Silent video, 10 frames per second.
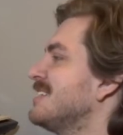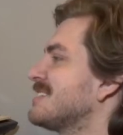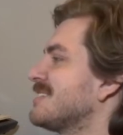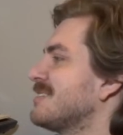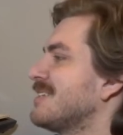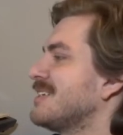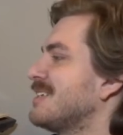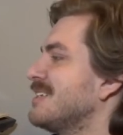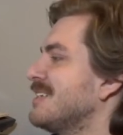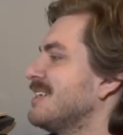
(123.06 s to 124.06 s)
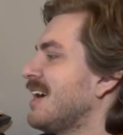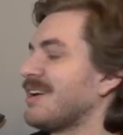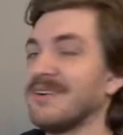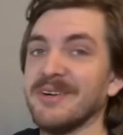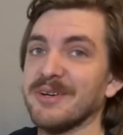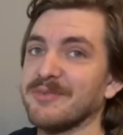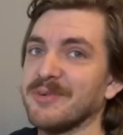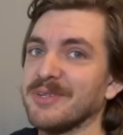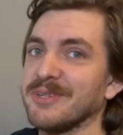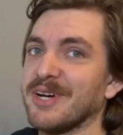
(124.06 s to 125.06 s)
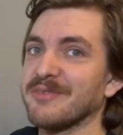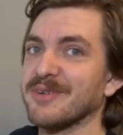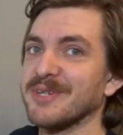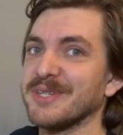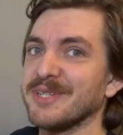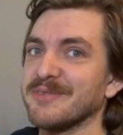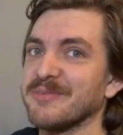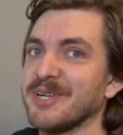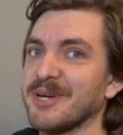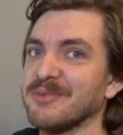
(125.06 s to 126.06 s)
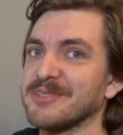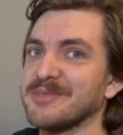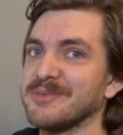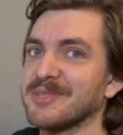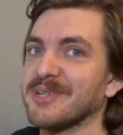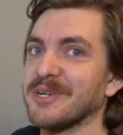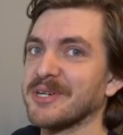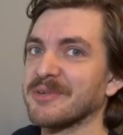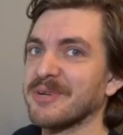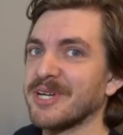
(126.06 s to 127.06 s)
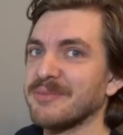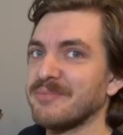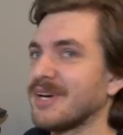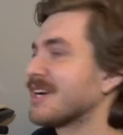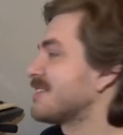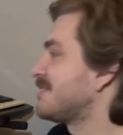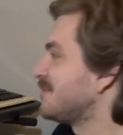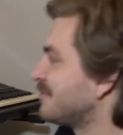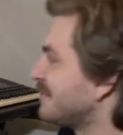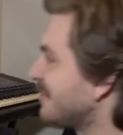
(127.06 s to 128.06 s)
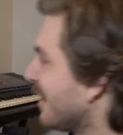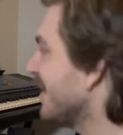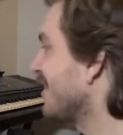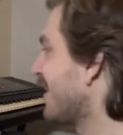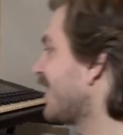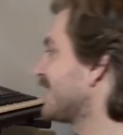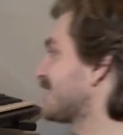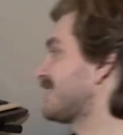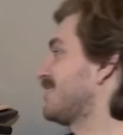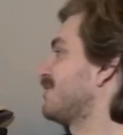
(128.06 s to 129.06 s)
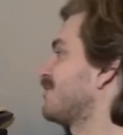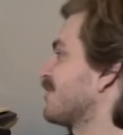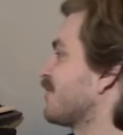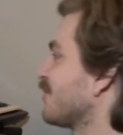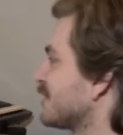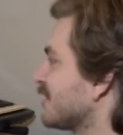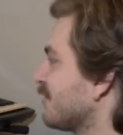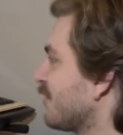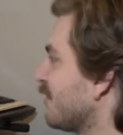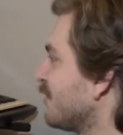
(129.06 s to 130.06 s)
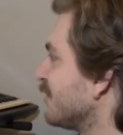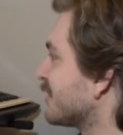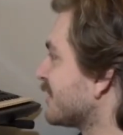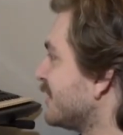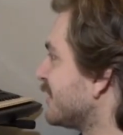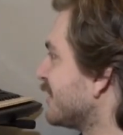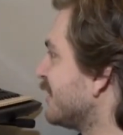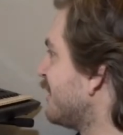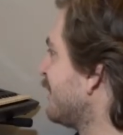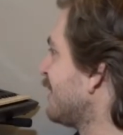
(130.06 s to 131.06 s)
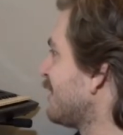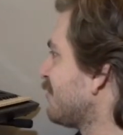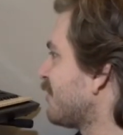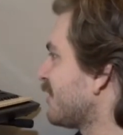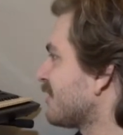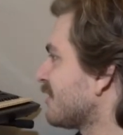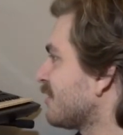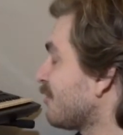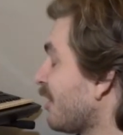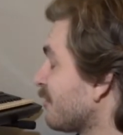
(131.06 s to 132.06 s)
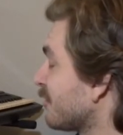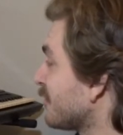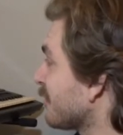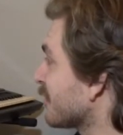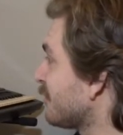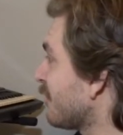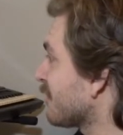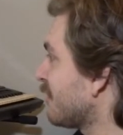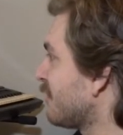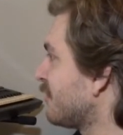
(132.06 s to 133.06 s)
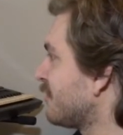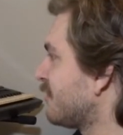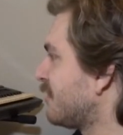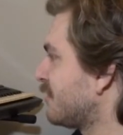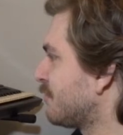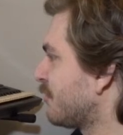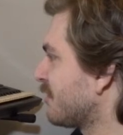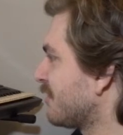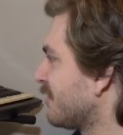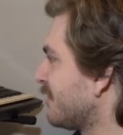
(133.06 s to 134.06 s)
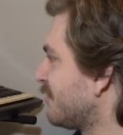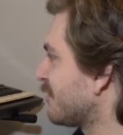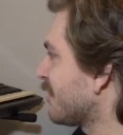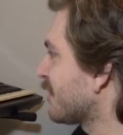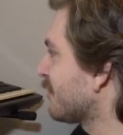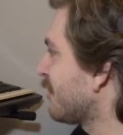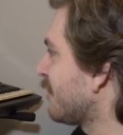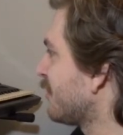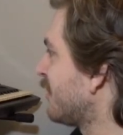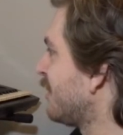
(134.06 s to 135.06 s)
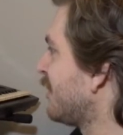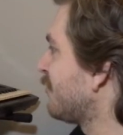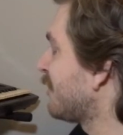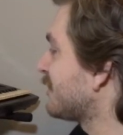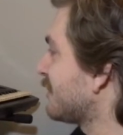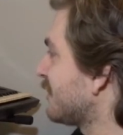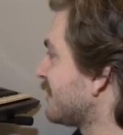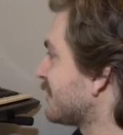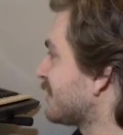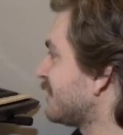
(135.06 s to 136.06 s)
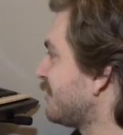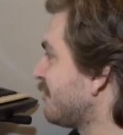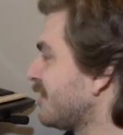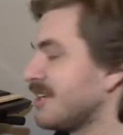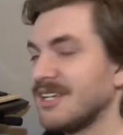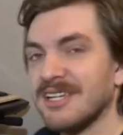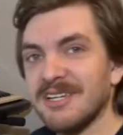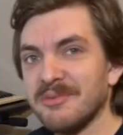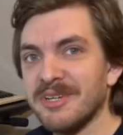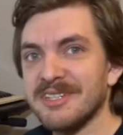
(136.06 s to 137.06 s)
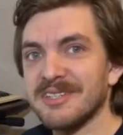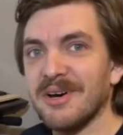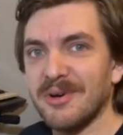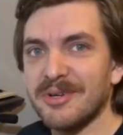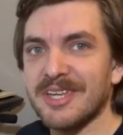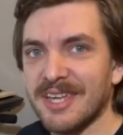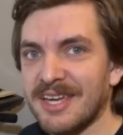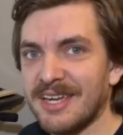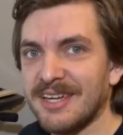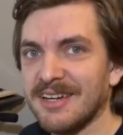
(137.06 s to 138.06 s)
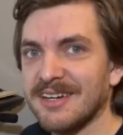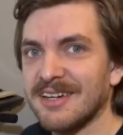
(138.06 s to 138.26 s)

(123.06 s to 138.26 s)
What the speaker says: So I don't know if we'll ever even be able to claw our way back to not last over the course of the whole season. But while we're talking about that 100-point lead, we'll talk about my serious team. It went okay.